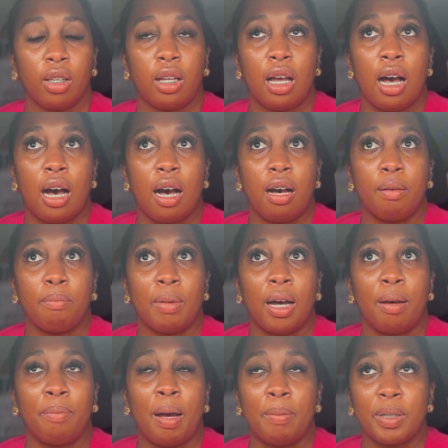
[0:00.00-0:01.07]

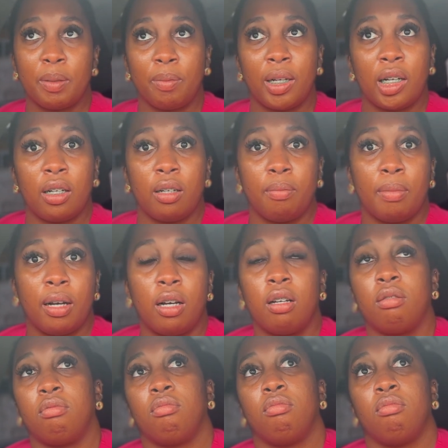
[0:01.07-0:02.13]
my pap smear,
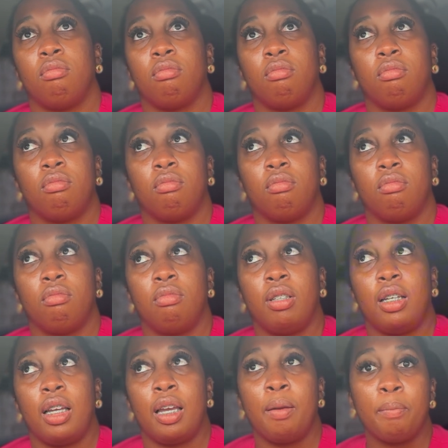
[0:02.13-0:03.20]
my
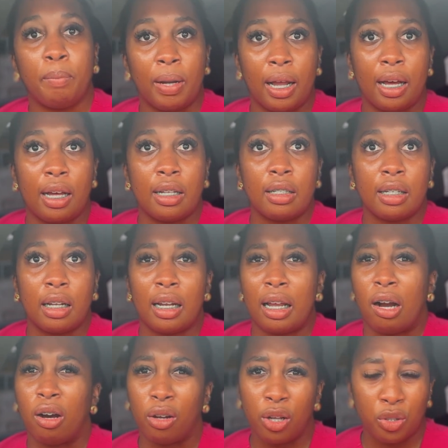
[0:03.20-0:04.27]
implants, and
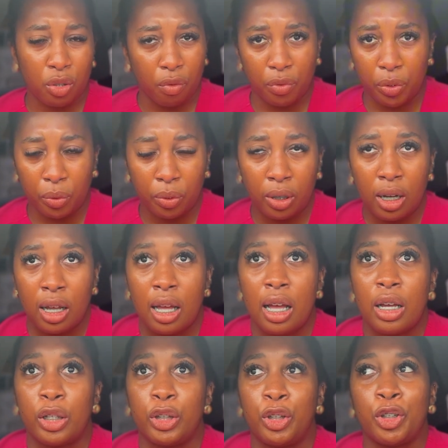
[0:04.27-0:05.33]
like other stuff too.
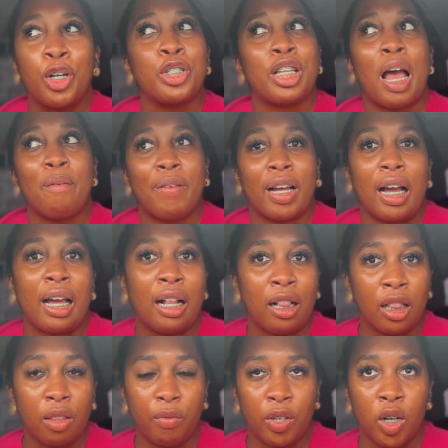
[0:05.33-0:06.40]
Just to have like a
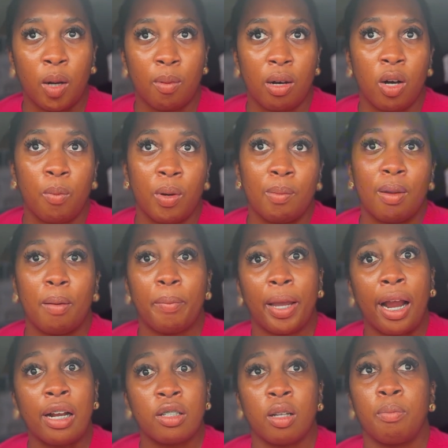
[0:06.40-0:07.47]
health video up on my
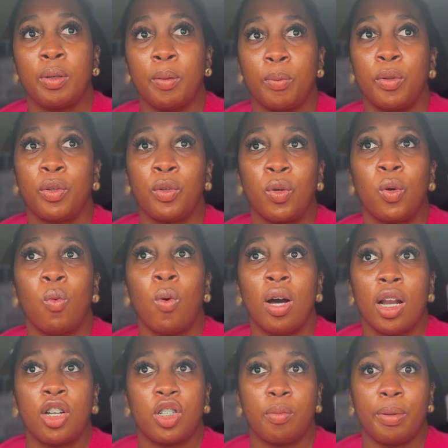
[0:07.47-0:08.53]
page so people know
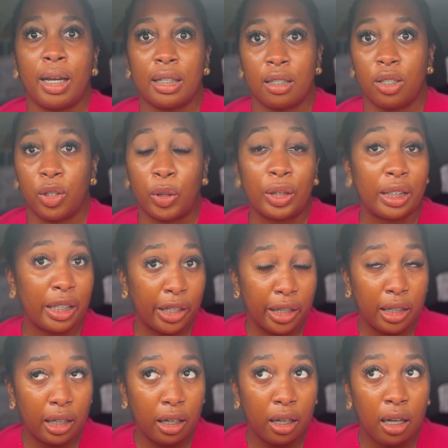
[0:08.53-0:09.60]
what they should be getting done
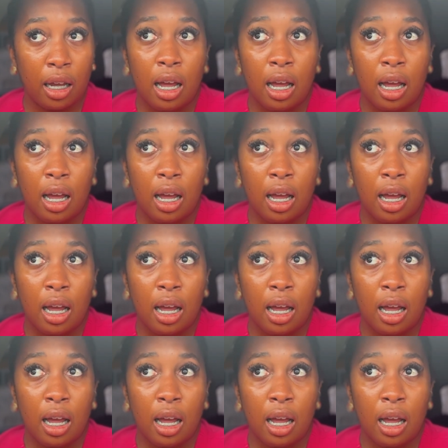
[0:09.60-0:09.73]
yearly.